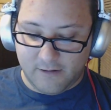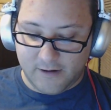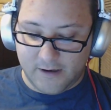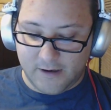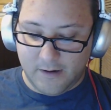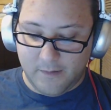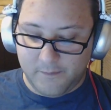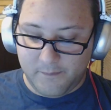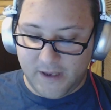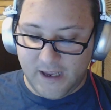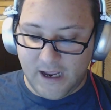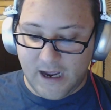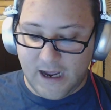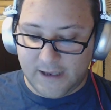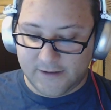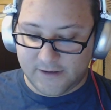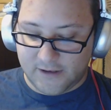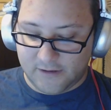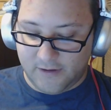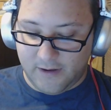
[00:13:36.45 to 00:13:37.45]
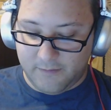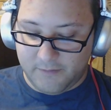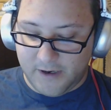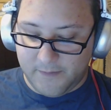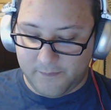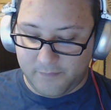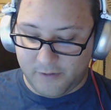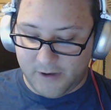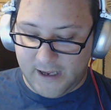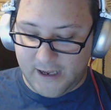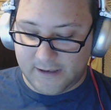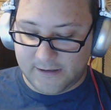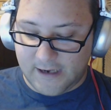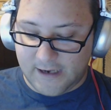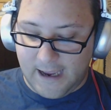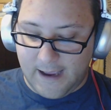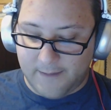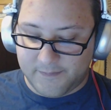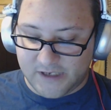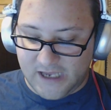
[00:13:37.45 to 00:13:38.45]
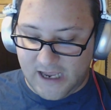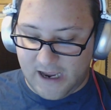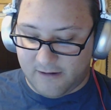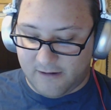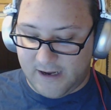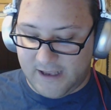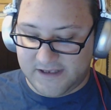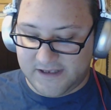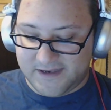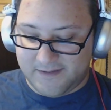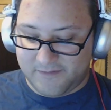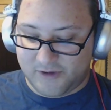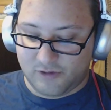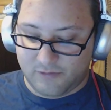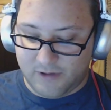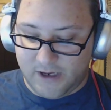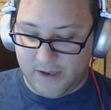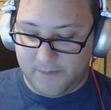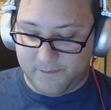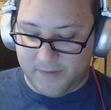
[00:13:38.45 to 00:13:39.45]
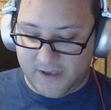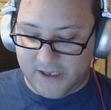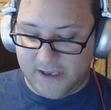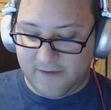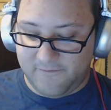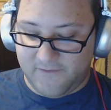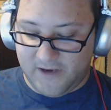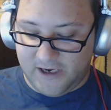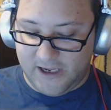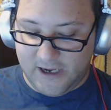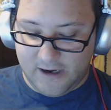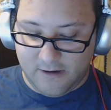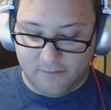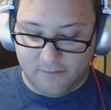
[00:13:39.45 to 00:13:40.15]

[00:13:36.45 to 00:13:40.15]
beyond unlimited plan tops out at 720p video.